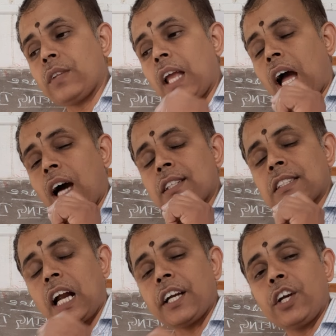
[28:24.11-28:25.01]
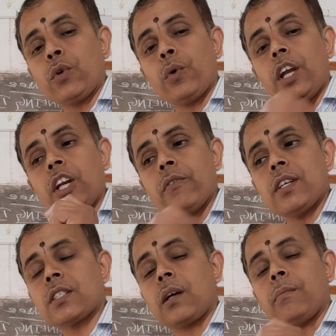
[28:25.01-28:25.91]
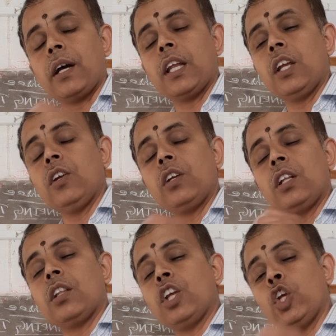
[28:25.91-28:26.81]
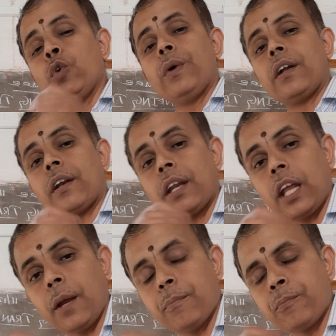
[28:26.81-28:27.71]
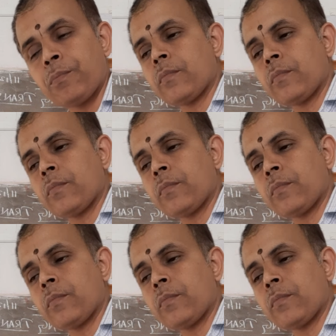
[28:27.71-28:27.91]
they are started to invest the money in your name,